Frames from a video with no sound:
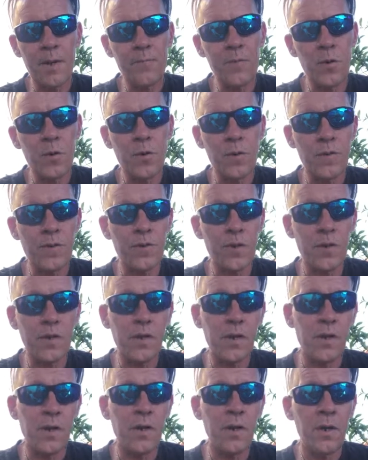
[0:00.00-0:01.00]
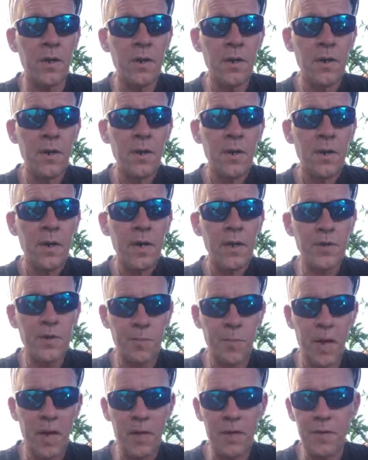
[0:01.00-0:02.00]
You can secure a
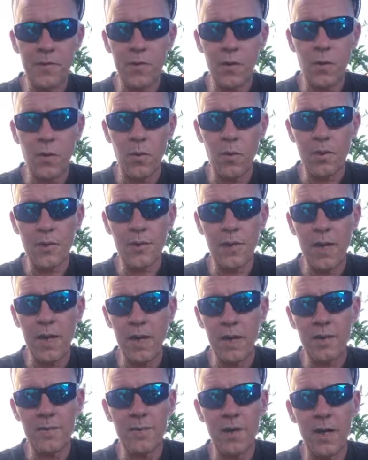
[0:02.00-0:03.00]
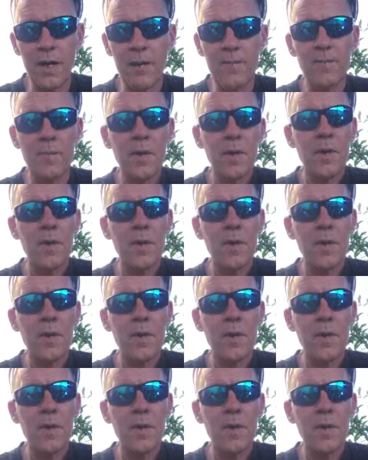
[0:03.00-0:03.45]
spot in the course ahead of time,